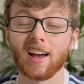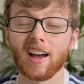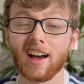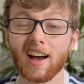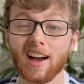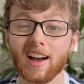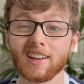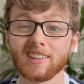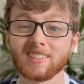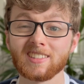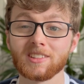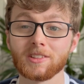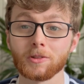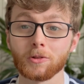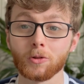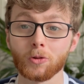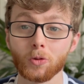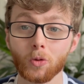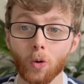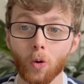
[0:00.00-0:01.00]
and
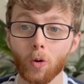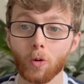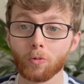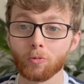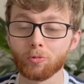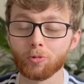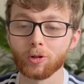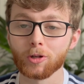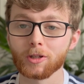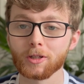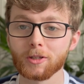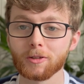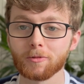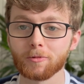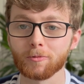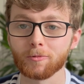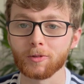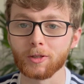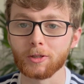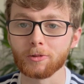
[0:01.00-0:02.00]
not really
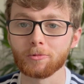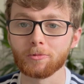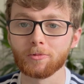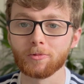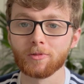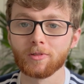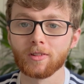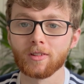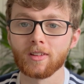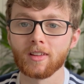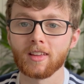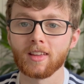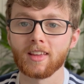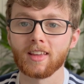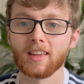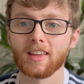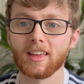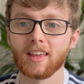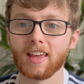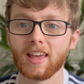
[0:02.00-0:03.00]
feel
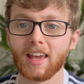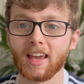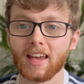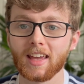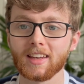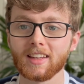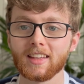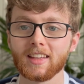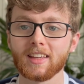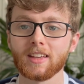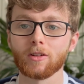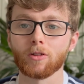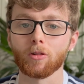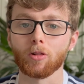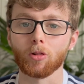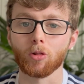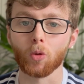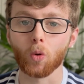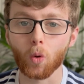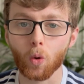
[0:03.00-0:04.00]
any
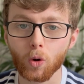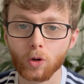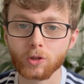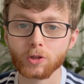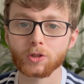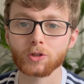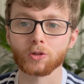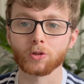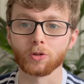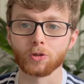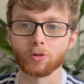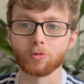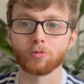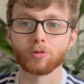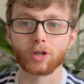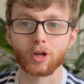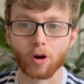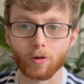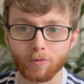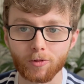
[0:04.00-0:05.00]
loss to the
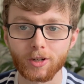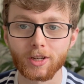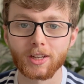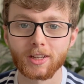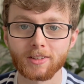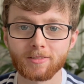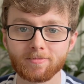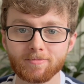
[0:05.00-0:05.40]
recovery.